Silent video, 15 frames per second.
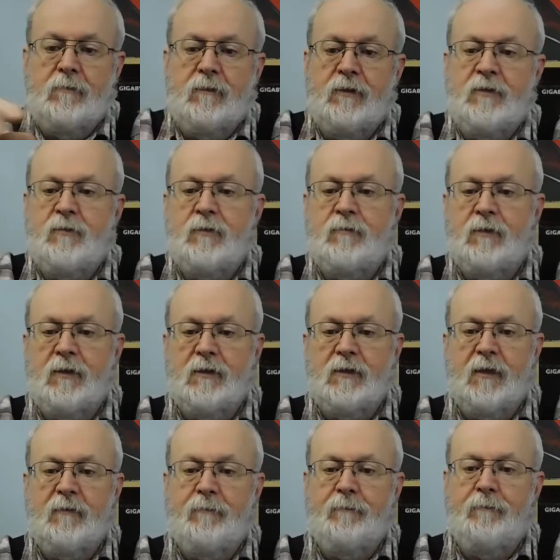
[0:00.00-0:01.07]
this one runs
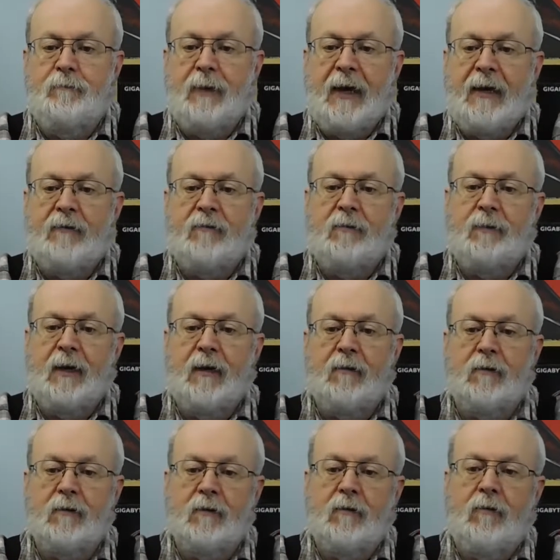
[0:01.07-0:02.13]
on battery
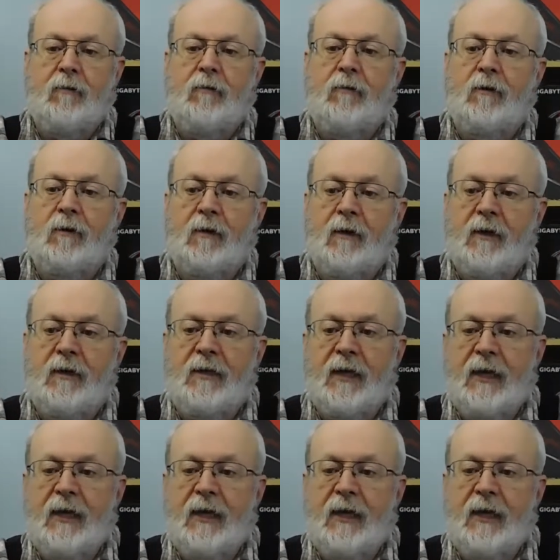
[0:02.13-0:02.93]
power or on